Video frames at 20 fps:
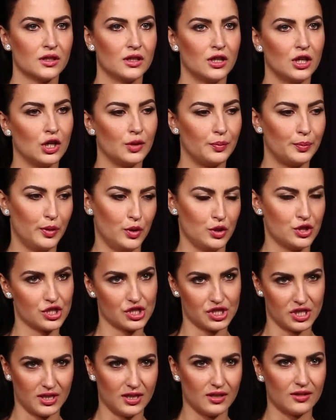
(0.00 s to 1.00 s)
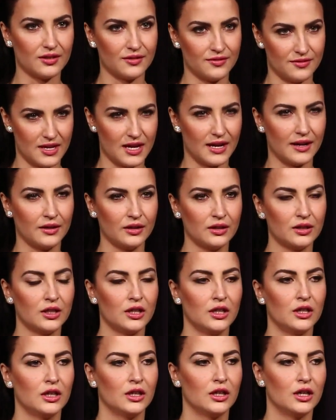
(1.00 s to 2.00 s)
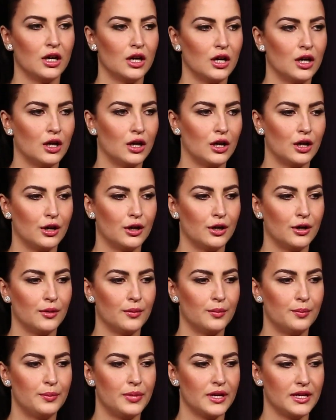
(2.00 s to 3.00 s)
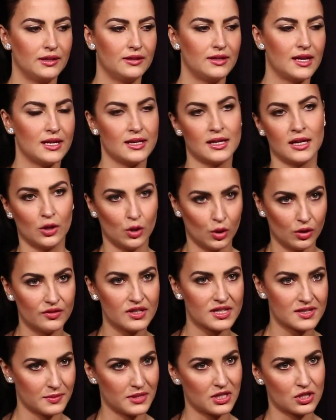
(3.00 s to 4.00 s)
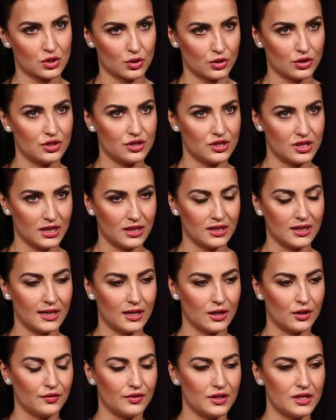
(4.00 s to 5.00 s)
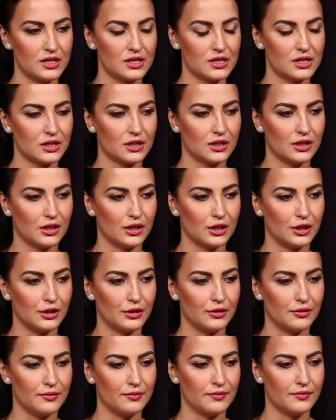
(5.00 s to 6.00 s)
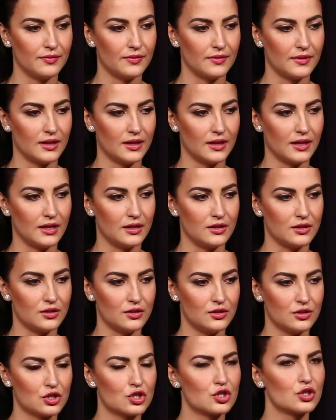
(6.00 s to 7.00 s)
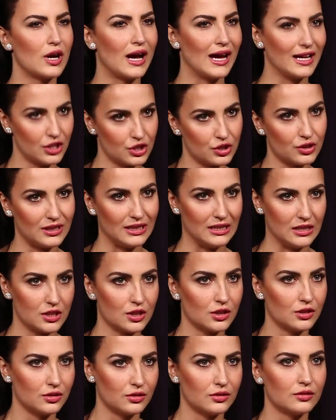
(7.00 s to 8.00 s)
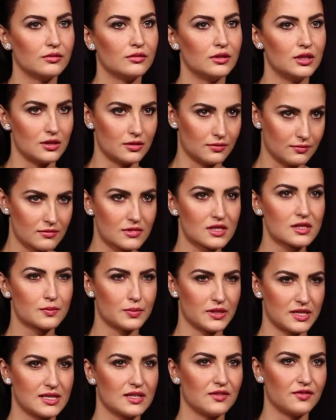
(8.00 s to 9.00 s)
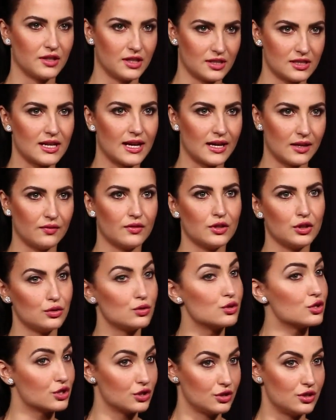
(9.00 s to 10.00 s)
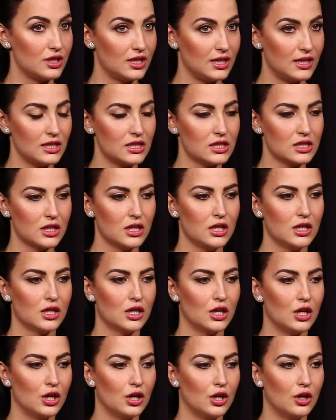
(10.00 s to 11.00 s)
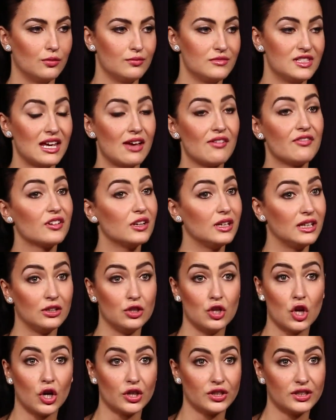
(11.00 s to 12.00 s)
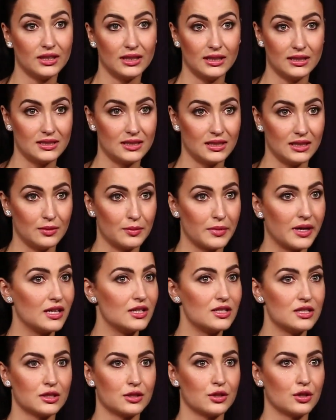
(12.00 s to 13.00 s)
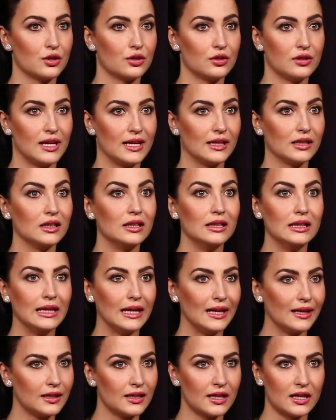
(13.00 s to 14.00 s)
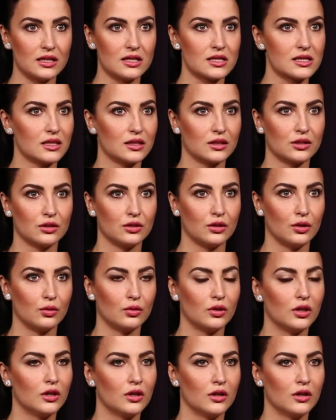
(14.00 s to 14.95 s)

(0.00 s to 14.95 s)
uh, pushed here and there uh, but then i always make sure to take care of it um, and try to eat on the specific time where you should eat um, definitely not eating my dinner like late nights like you know